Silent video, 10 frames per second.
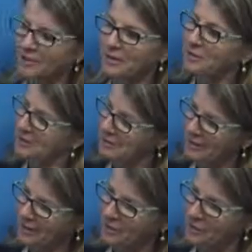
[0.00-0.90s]
well, I want to
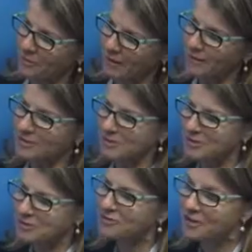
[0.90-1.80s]
thank you, Greg. This
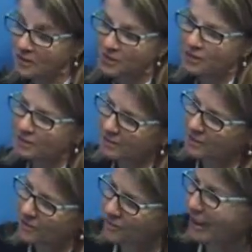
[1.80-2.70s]
was very good,
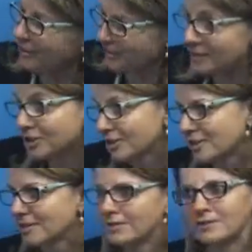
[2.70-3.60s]
and
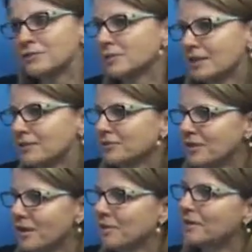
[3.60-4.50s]
congratulations on a really
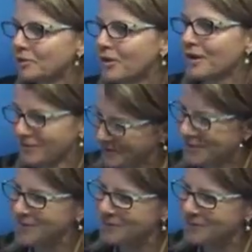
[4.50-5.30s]
phenomenal trial. Thank you.